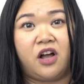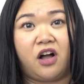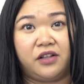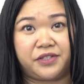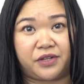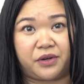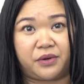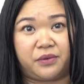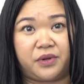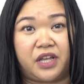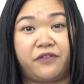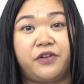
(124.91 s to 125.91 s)
Also,
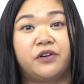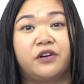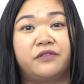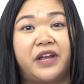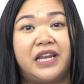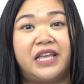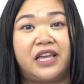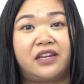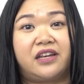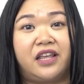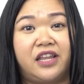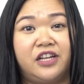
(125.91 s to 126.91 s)
if you're already in
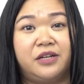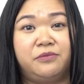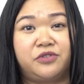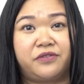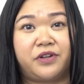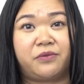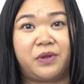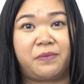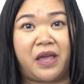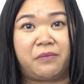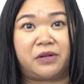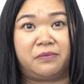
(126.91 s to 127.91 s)
an income-driven
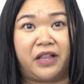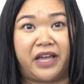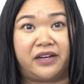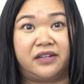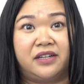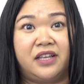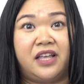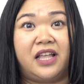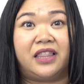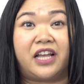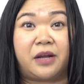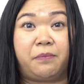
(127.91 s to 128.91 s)
repayment plan,
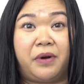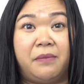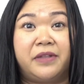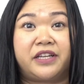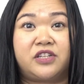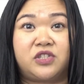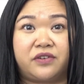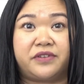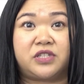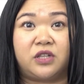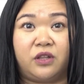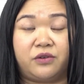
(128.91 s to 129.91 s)
like a public
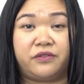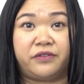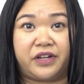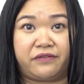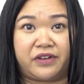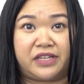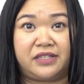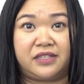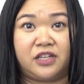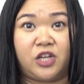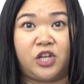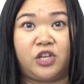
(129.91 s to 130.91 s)
service loan
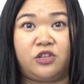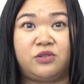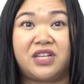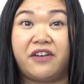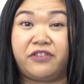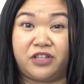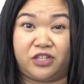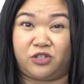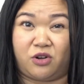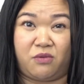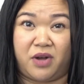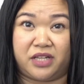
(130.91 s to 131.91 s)
forgiveness, you definitely
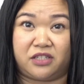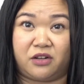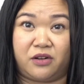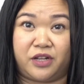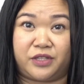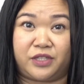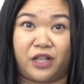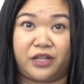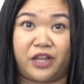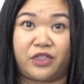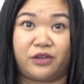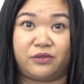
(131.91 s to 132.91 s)
don't want to
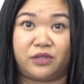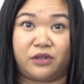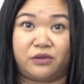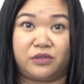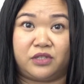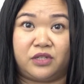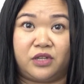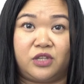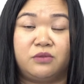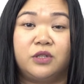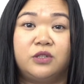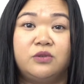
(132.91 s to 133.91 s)
consolidate those loans. You
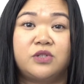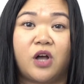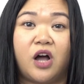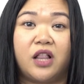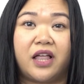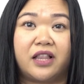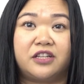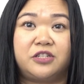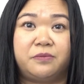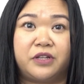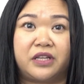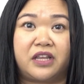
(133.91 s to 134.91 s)
will lose all
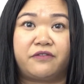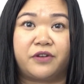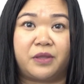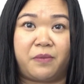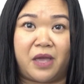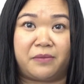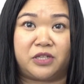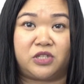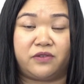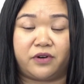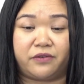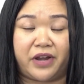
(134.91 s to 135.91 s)
eligibility for the payments
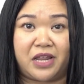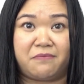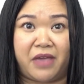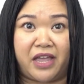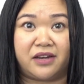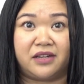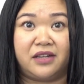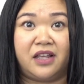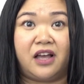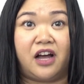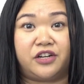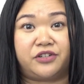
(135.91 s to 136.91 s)
you've already made
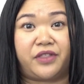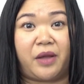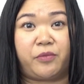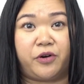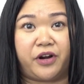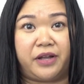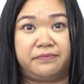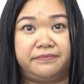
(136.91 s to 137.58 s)
under that program.